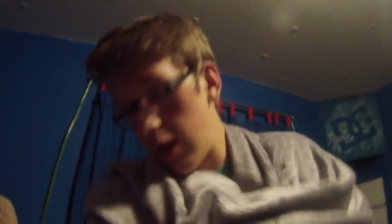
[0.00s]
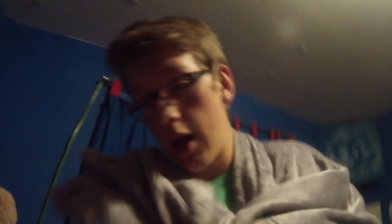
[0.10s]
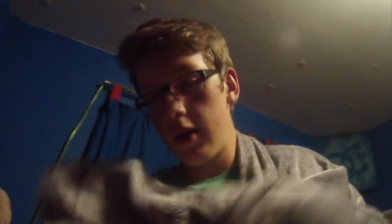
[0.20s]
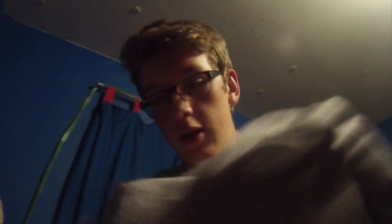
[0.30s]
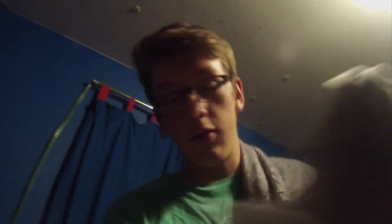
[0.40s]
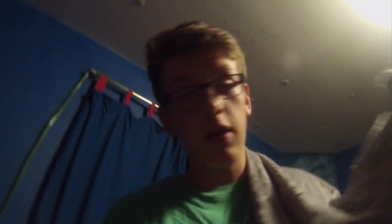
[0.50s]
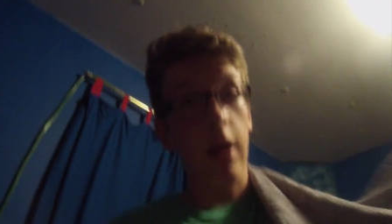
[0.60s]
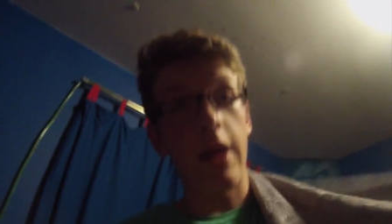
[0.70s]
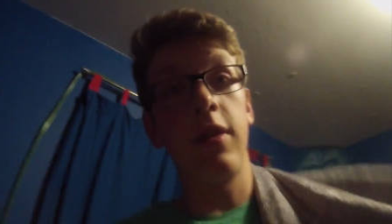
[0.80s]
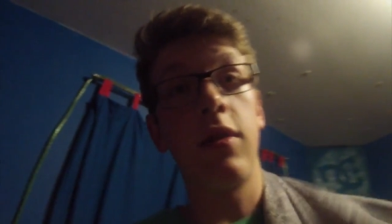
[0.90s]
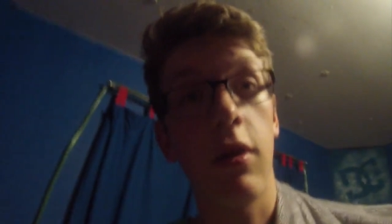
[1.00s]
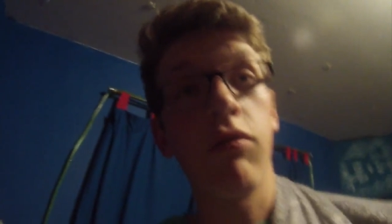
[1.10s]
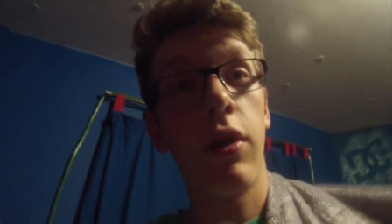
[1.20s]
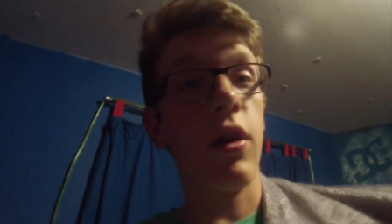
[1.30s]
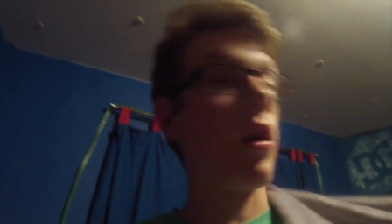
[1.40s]
hey, you know what? It's still
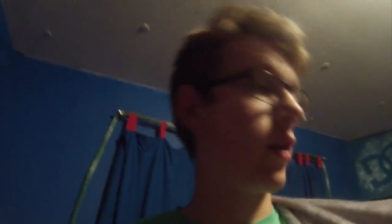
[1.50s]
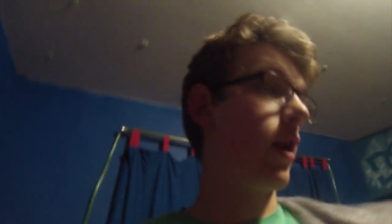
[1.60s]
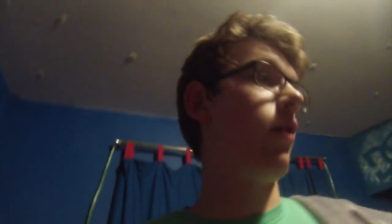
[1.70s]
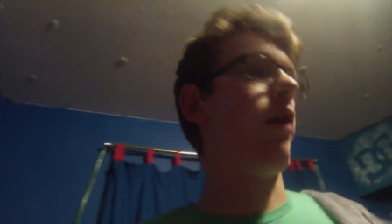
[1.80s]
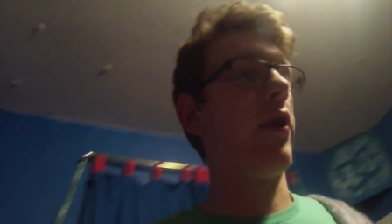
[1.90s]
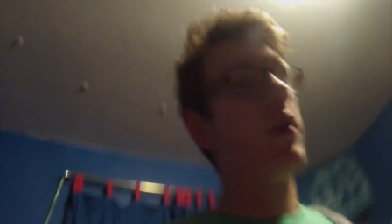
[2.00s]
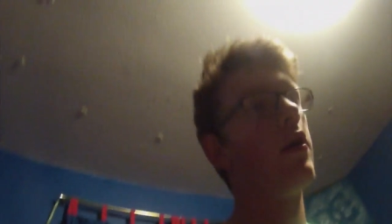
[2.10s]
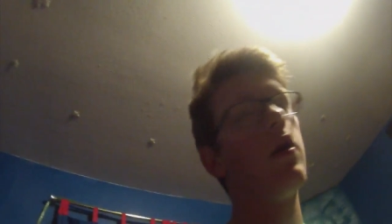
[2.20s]
really cuddly and I love it.